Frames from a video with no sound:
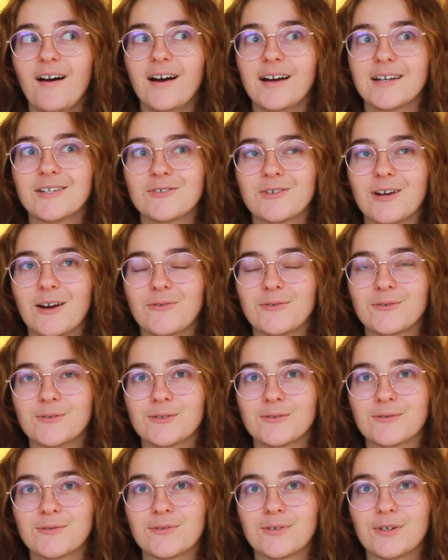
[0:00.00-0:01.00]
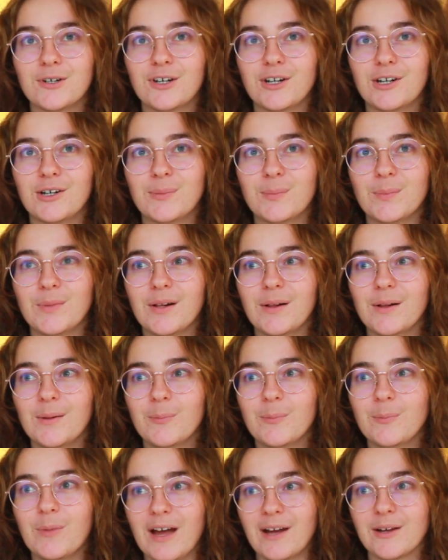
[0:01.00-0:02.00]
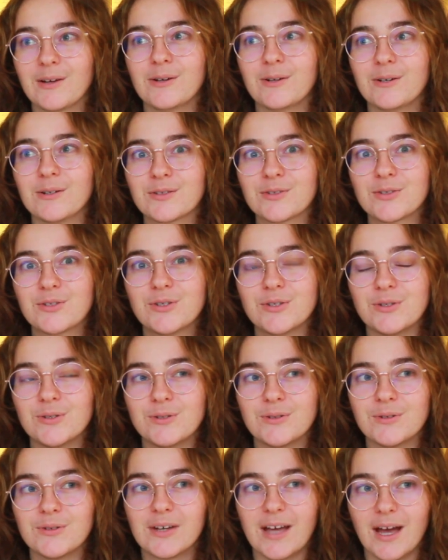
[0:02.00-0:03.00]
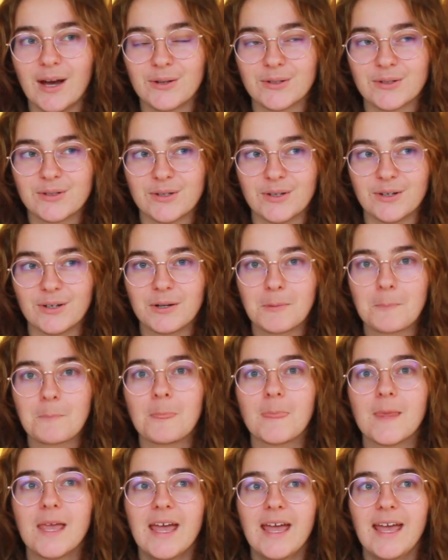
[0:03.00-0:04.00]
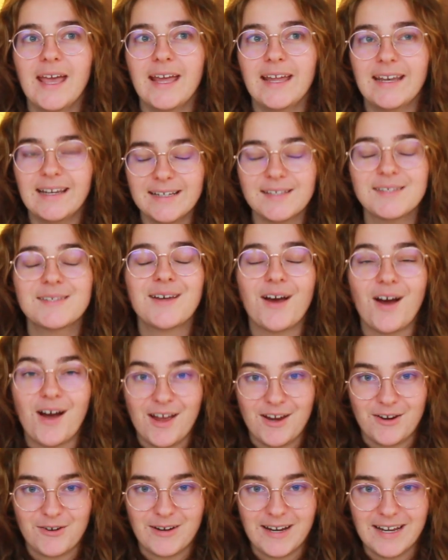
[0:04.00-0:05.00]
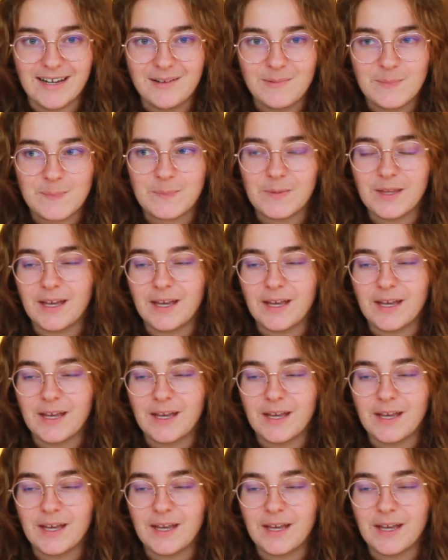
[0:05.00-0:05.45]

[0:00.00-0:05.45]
I travelled from Bangkok to Khao. It is tiring.